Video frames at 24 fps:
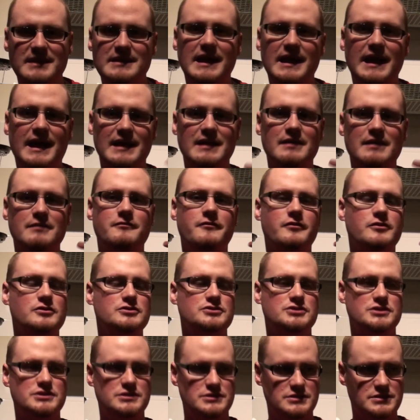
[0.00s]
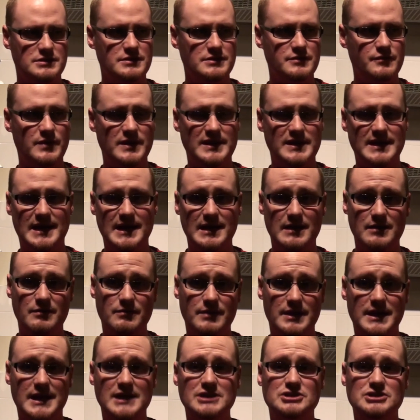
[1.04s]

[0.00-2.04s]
I first when I